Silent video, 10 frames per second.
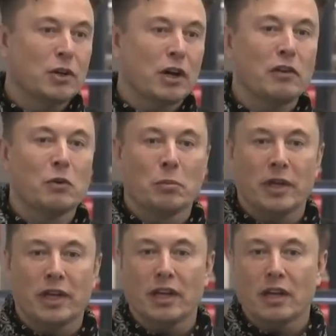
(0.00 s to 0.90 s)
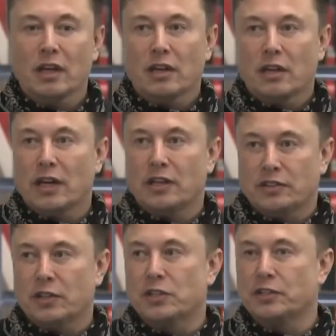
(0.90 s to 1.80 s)
Elon did
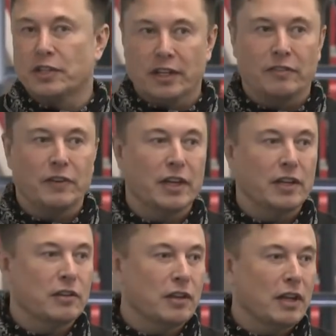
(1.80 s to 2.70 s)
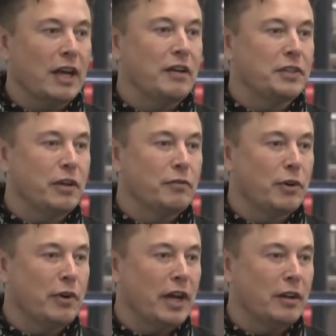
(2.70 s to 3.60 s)
say that he thinks the
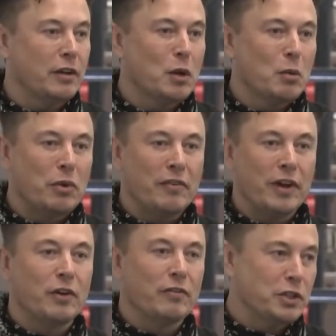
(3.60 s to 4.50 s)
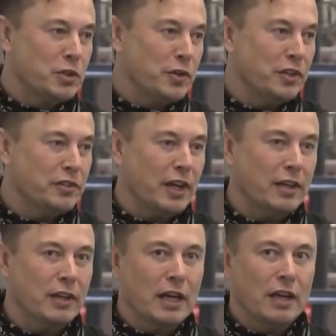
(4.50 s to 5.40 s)
battery chemistry of the
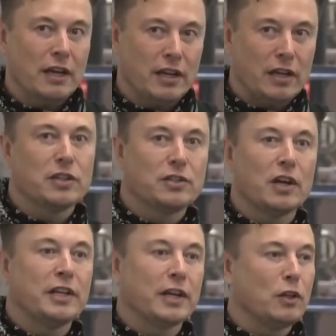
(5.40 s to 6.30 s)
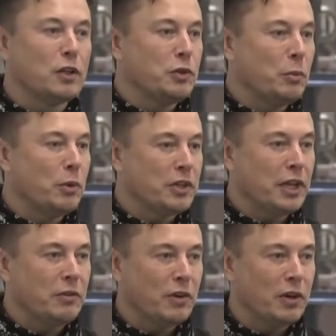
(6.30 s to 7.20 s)
future is
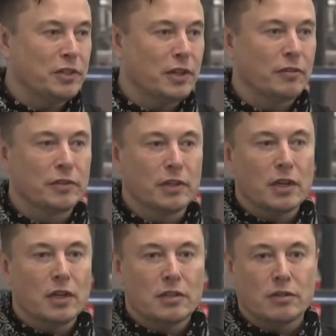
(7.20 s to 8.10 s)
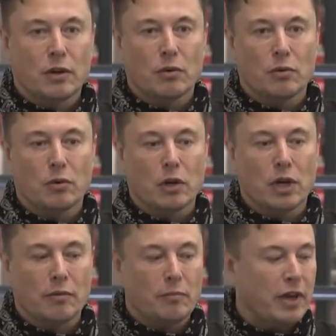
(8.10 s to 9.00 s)
LFP, he didn't say NCA or
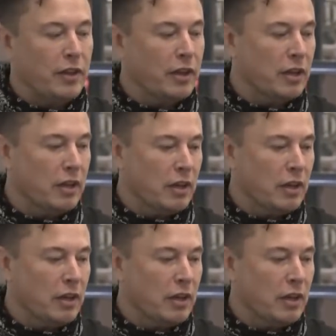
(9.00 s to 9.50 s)
NCM chemistry, which is